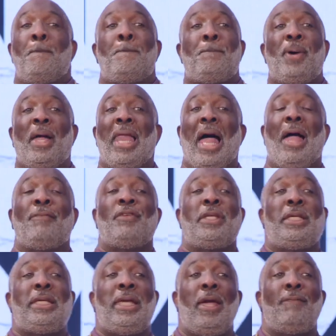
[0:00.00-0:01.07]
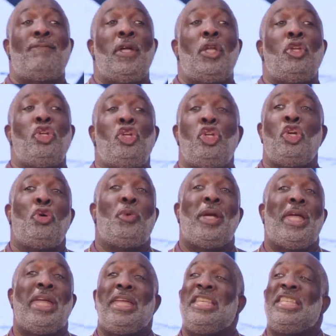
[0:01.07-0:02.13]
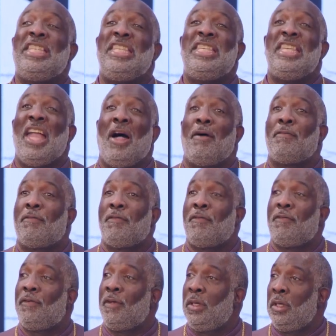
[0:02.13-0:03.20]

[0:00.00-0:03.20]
But I've given you enough.